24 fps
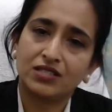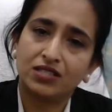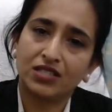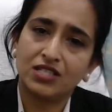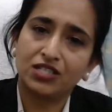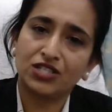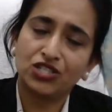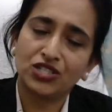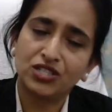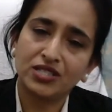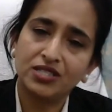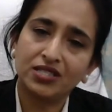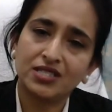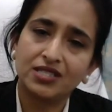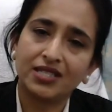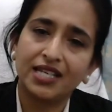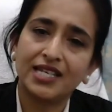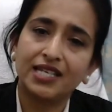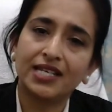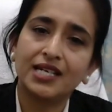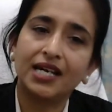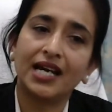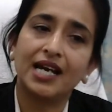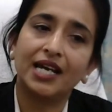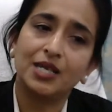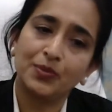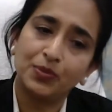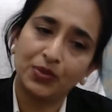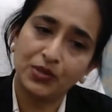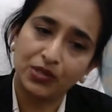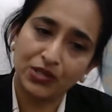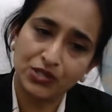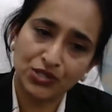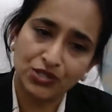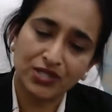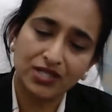sessions, like I
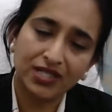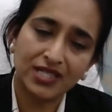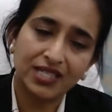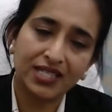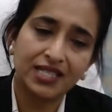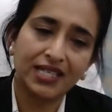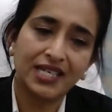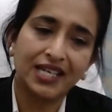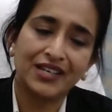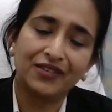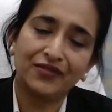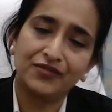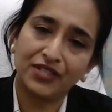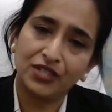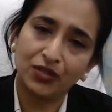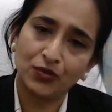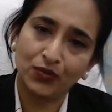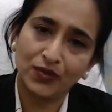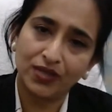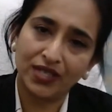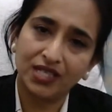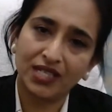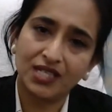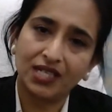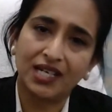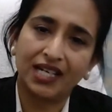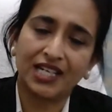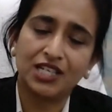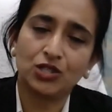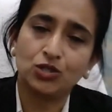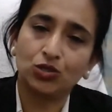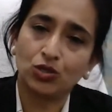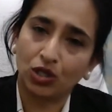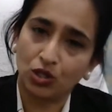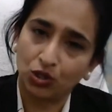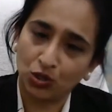personally, every week I
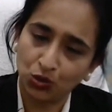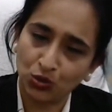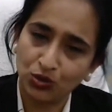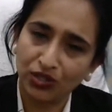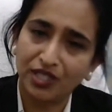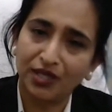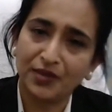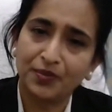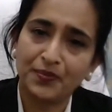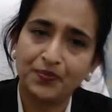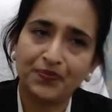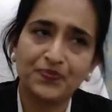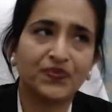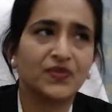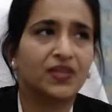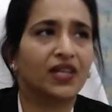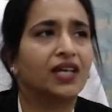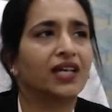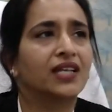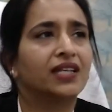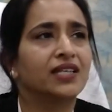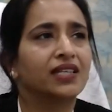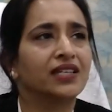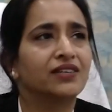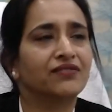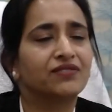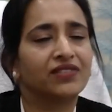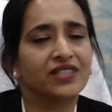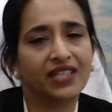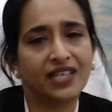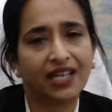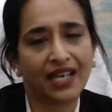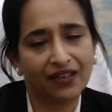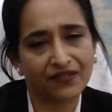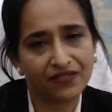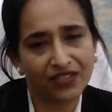talk to them, and if
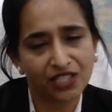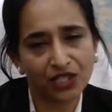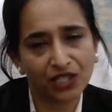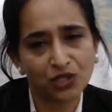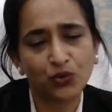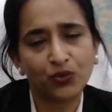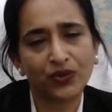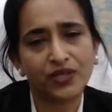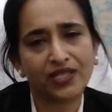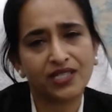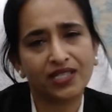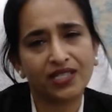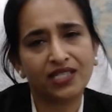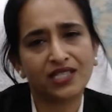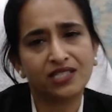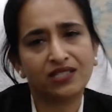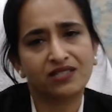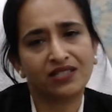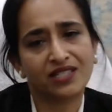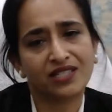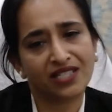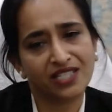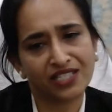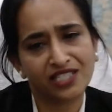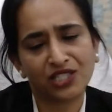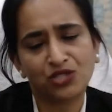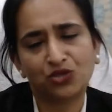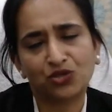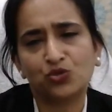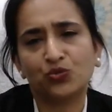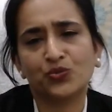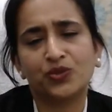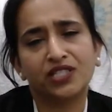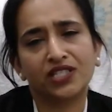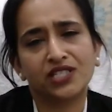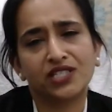they have any queries related
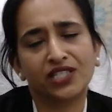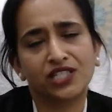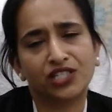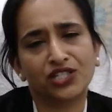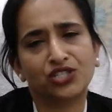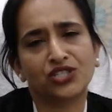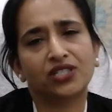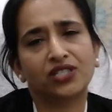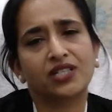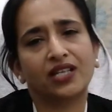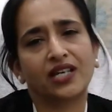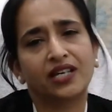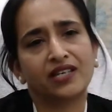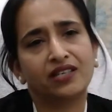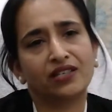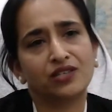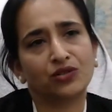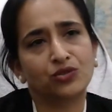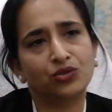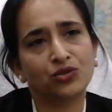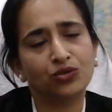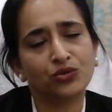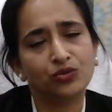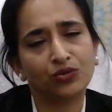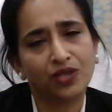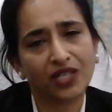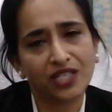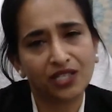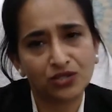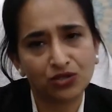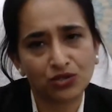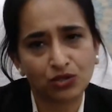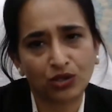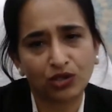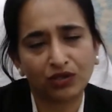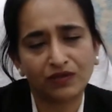to meditation, I, you know, I
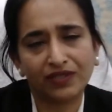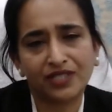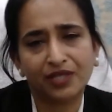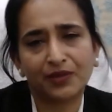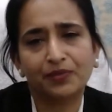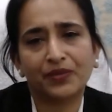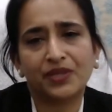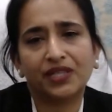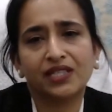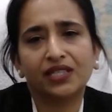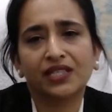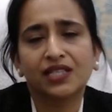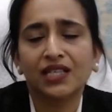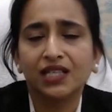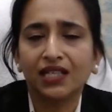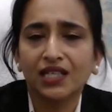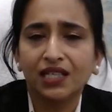solve them, and